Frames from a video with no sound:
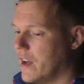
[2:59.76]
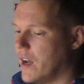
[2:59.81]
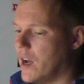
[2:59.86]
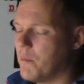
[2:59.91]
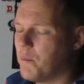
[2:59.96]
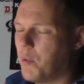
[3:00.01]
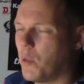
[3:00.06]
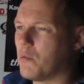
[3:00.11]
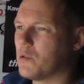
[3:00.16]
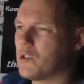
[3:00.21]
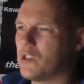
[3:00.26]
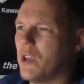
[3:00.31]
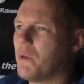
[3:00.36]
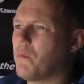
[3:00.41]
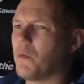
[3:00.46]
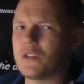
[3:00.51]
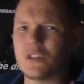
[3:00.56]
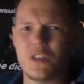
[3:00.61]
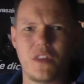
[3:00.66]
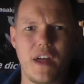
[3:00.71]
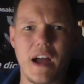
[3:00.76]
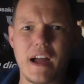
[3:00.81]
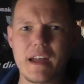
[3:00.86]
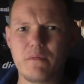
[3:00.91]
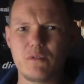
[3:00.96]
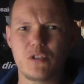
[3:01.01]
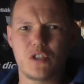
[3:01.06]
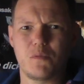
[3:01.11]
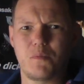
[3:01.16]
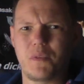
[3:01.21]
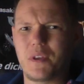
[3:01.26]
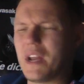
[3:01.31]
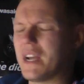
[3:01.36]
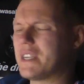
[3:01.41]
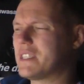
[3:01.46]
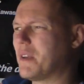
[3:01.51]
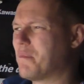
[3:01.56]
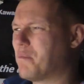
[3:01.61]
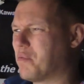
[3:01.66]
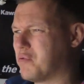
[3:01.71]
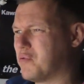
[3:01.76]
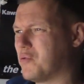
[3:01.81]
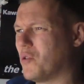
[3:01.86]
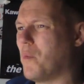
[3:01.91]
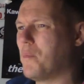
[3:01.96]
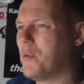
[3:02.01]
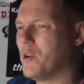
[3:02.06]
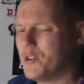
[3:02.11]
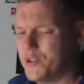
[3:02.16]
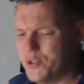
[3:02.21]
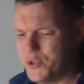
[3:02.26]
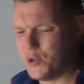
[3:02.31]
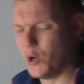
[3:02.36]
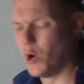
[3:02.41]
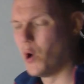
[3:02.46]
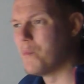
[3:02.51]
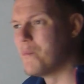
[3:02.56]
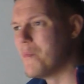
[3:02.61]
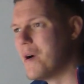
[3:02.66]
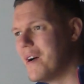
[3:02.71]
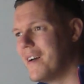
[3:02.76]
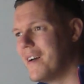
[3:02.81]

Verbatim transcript: Uh, but it, was, it wasn't that, it was something I said proper dumb